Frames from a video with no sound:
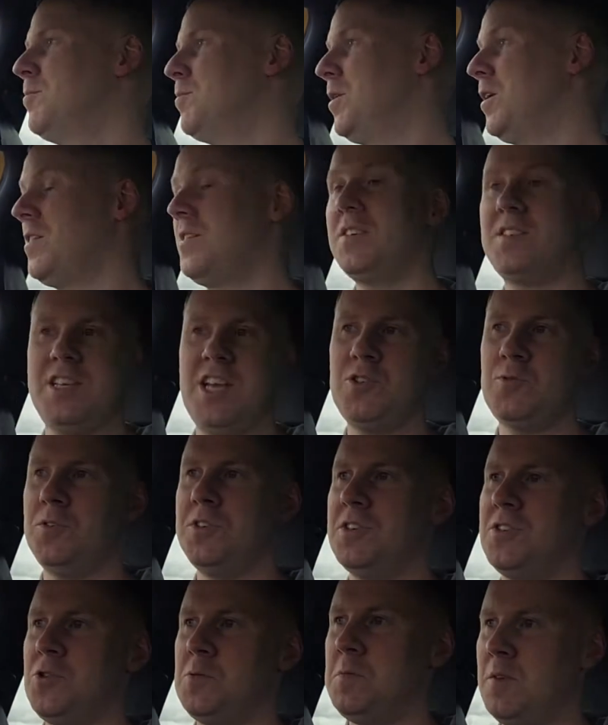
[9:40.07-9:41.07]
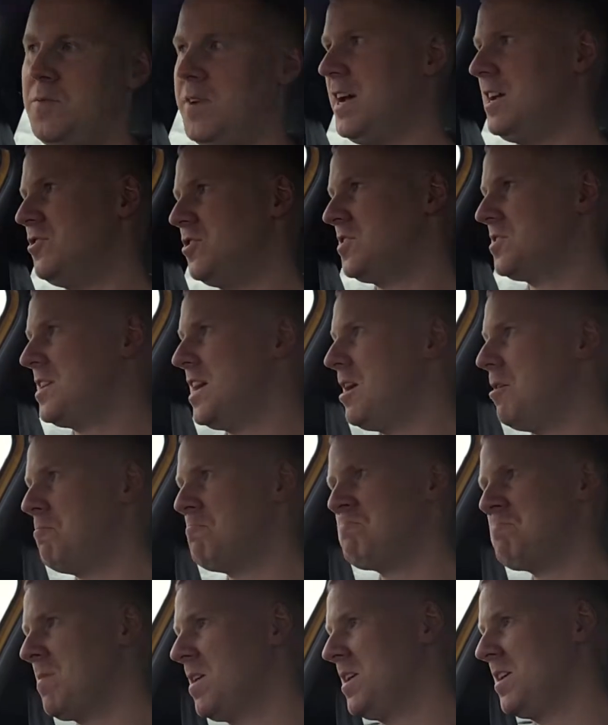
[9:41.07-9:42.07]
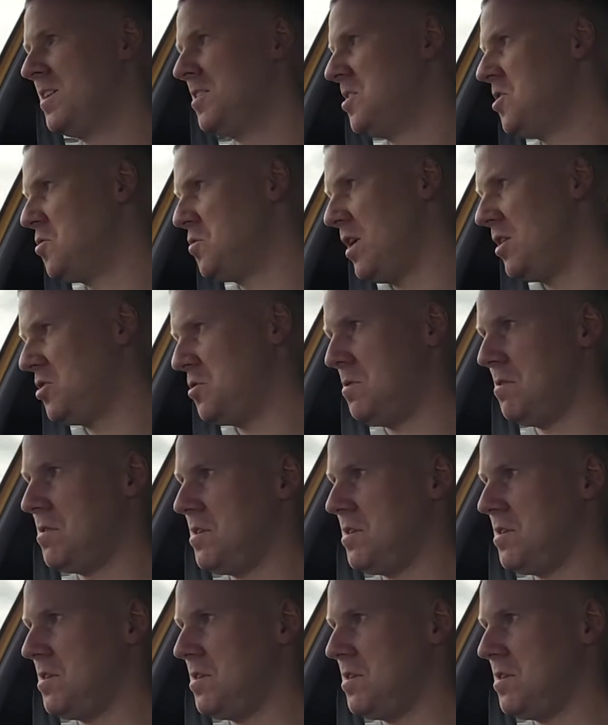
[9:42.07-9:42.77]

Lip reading: But the stage one is doing me fine just now, no issue with it